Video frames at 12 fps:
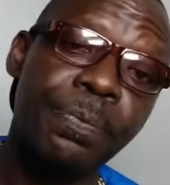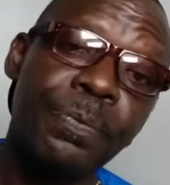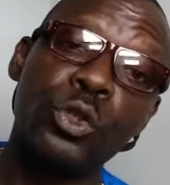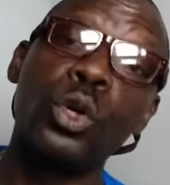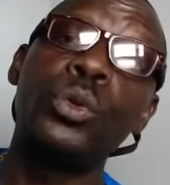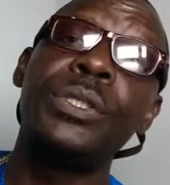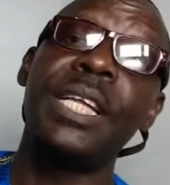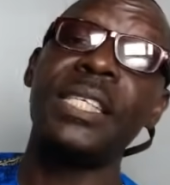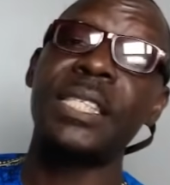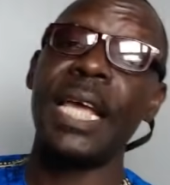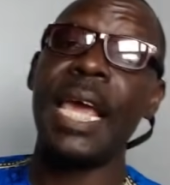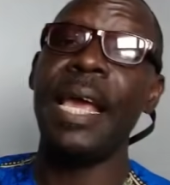So
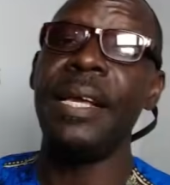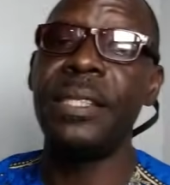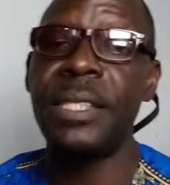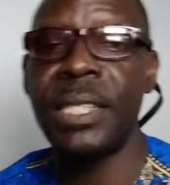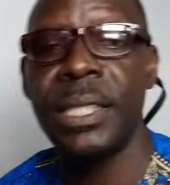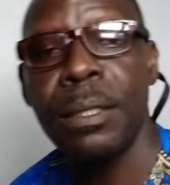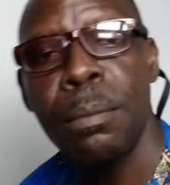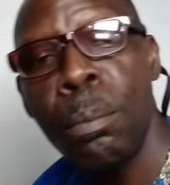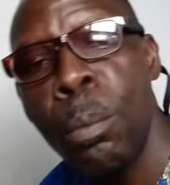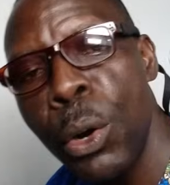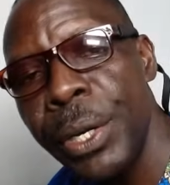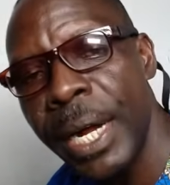these 8
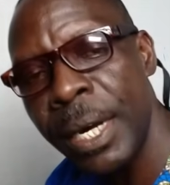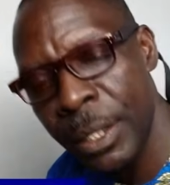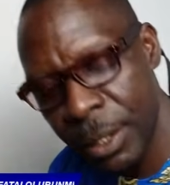models,